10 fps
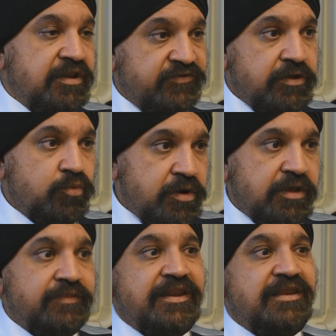If it's not
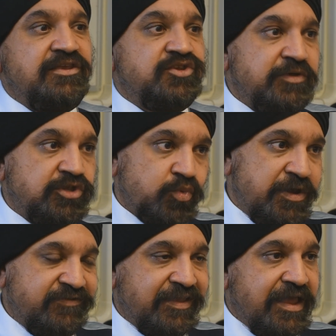working, then it needs to be
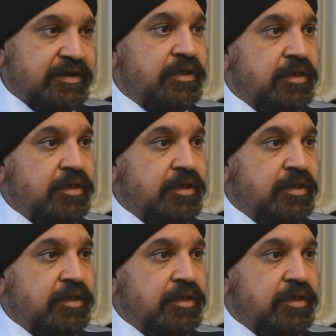tweaked again.